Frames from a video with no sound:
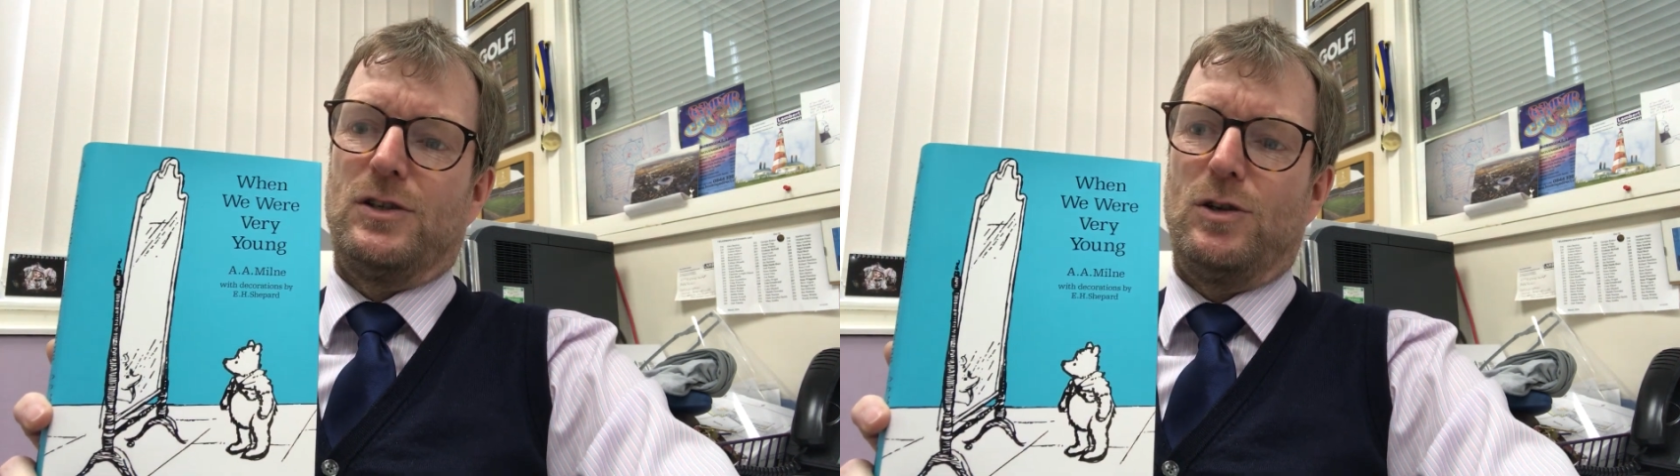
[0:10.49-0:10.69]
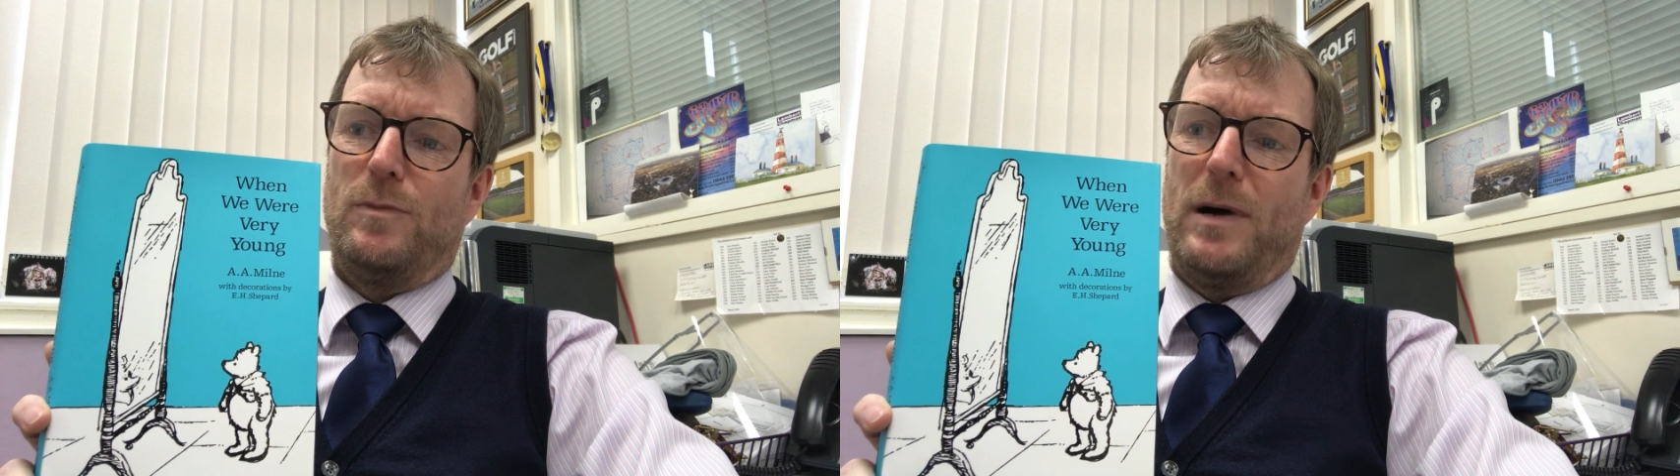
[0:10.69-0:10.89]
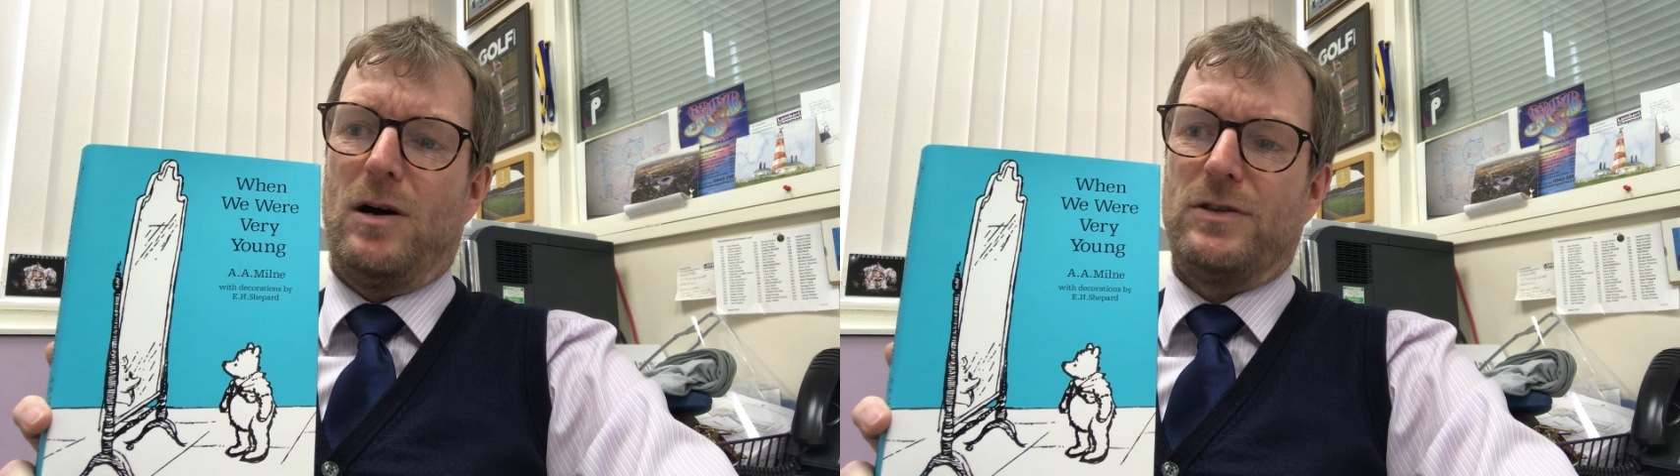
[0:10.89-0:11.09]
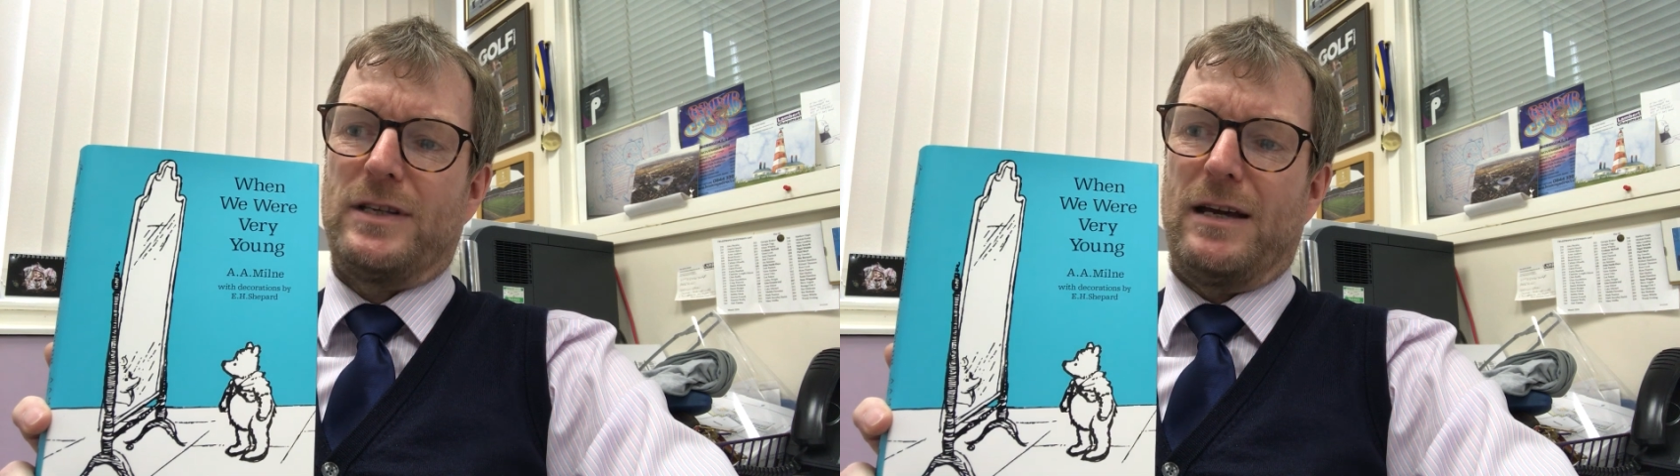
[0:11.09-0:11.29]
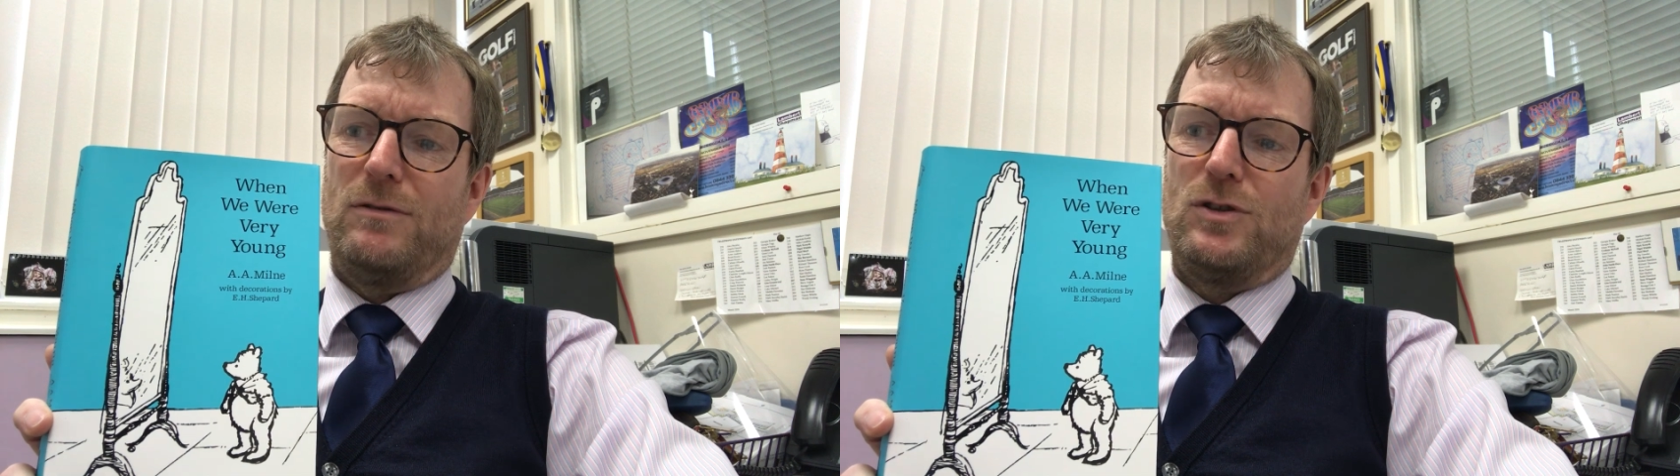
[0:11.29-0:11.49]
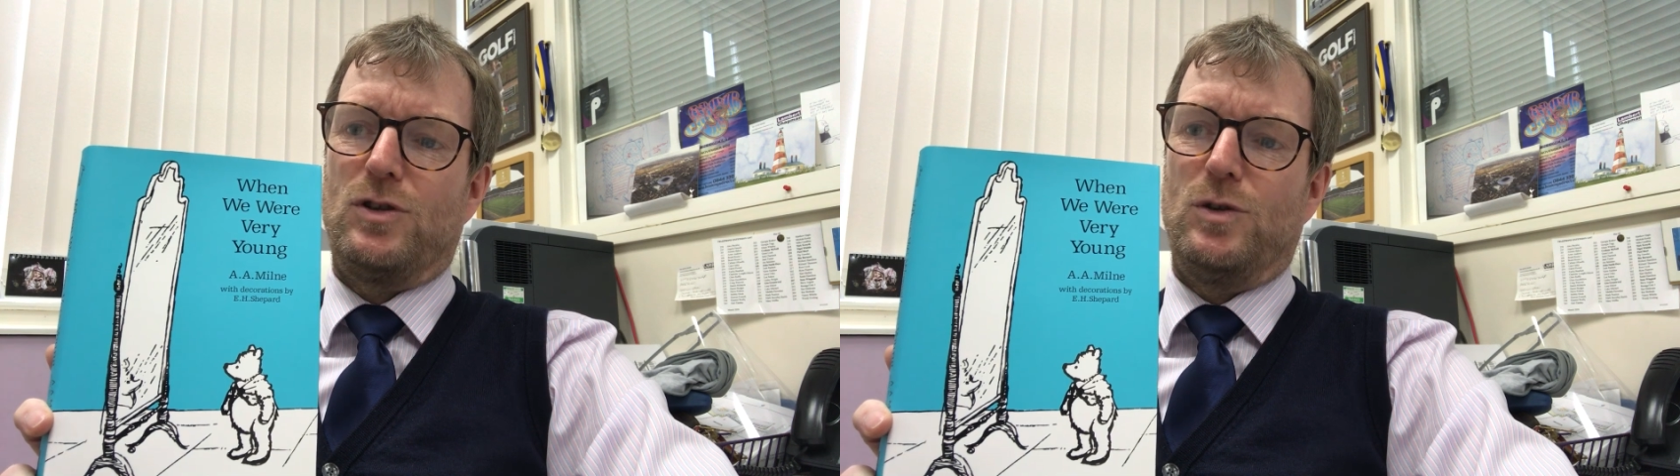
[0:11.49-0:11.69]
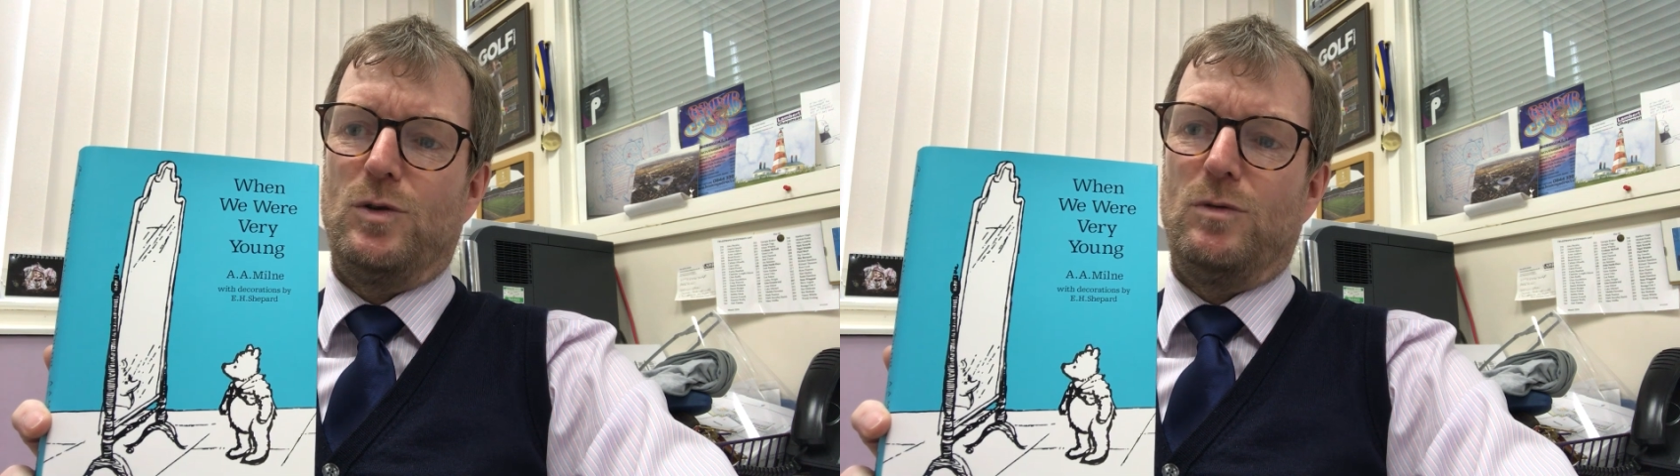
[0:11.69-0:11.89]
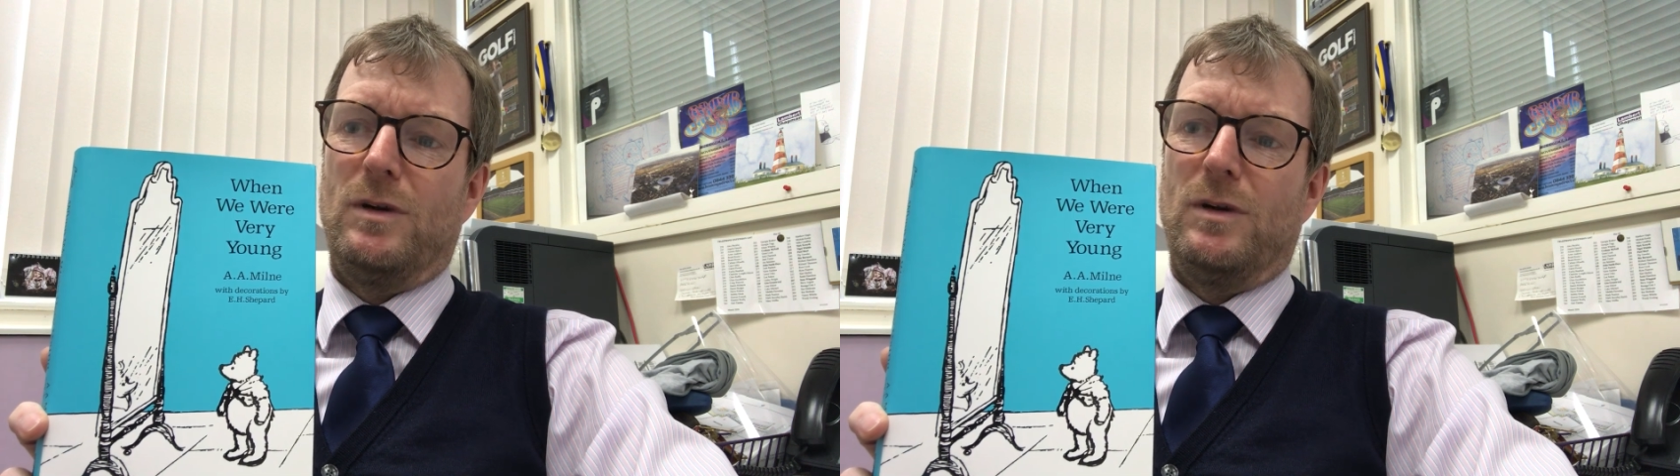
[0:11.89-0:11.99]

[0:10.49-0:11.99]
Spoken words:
to pass out to